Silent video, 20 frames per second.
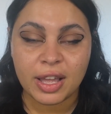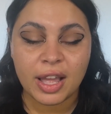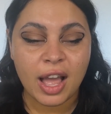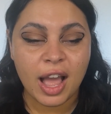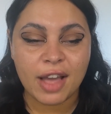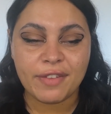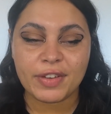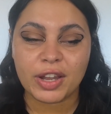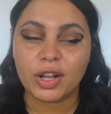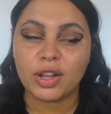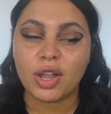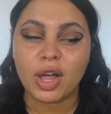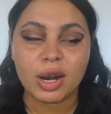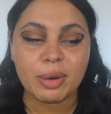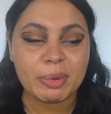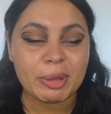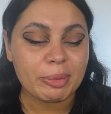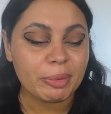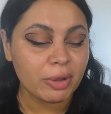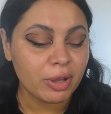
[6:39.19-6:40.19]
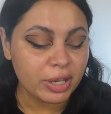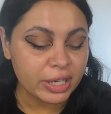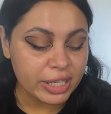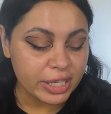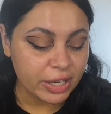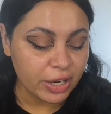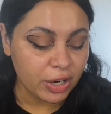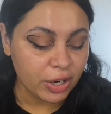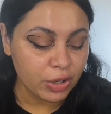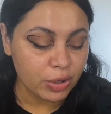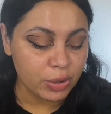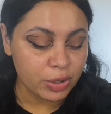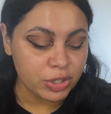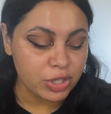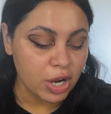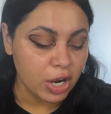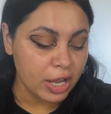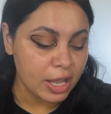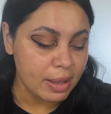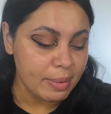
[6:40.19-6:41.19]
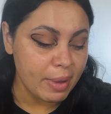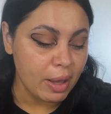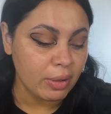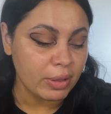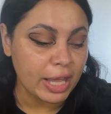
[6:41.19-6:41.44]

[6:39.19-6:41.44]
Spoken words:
I find a lot of people on here who are talking about